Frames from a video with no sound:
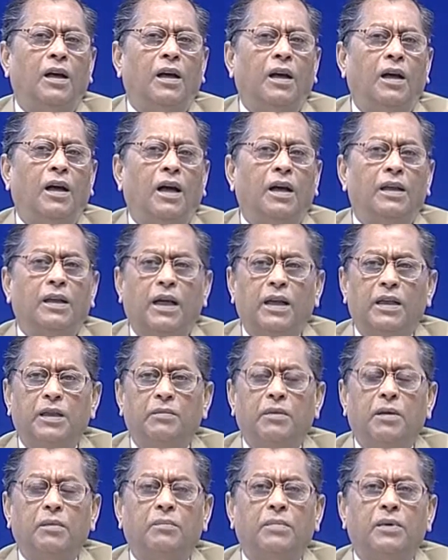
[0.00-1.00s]
And I
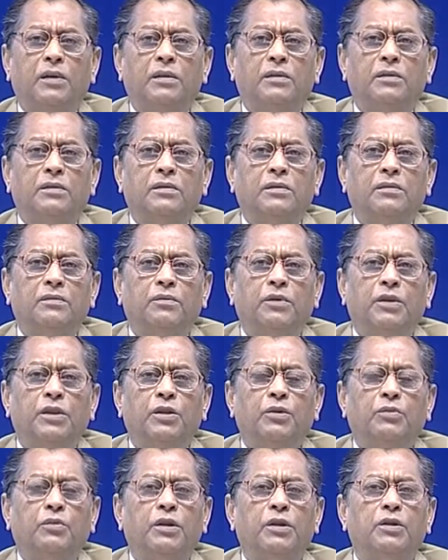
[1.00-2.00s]
remember when
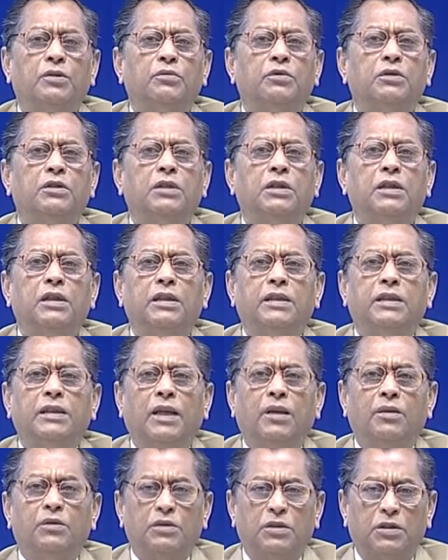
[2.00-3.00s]
you went to steel
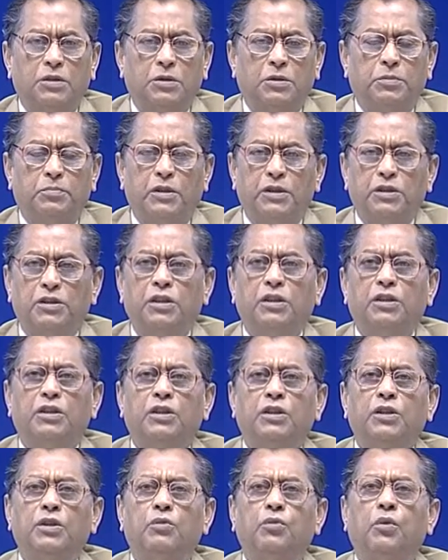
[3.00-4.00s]
towns, especially
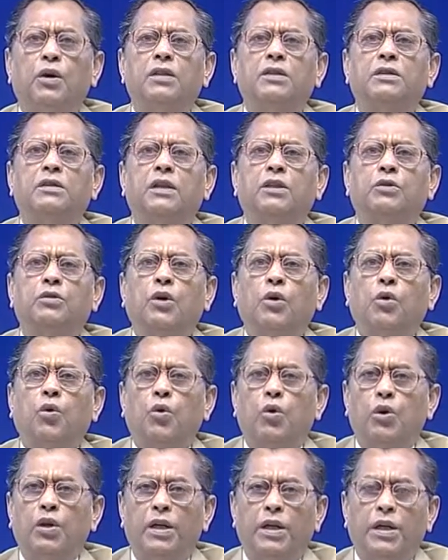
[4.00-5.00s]
the ones that were
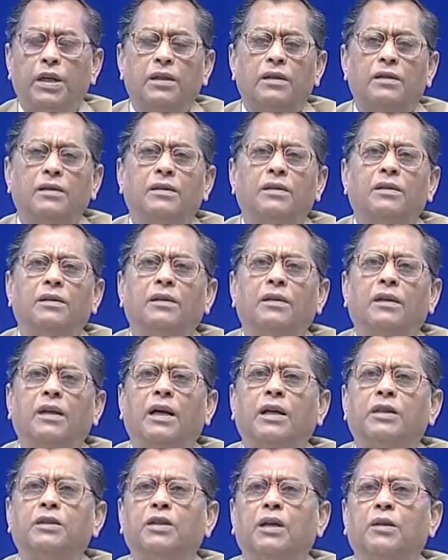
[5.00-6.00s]
older
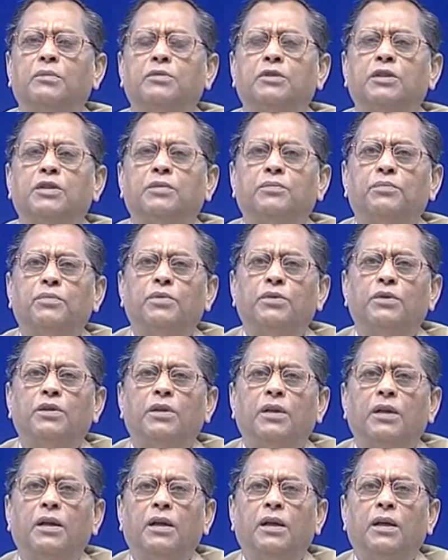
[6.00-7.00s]
like Jamshedpur,
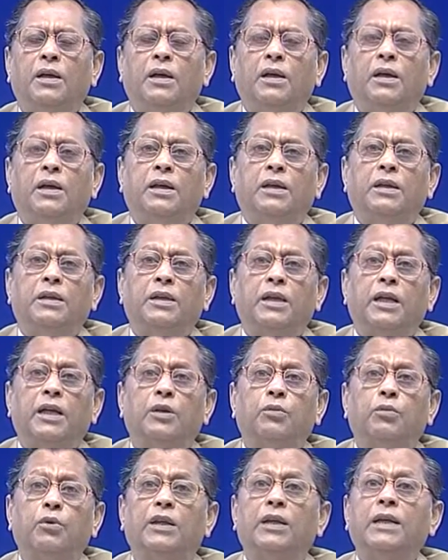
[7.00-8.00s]
there
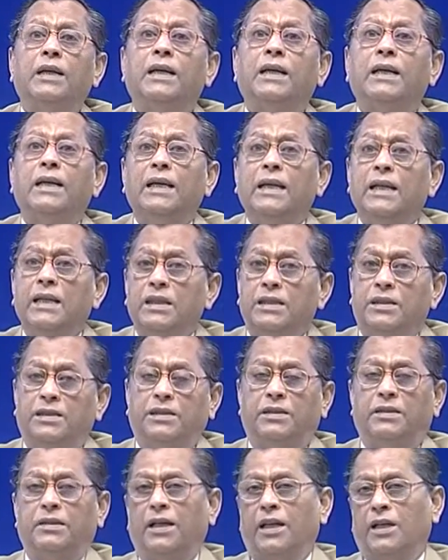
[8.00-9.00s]
were
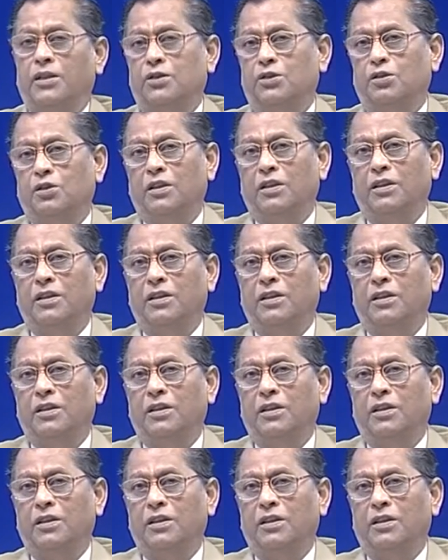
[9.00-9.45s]
hills actually.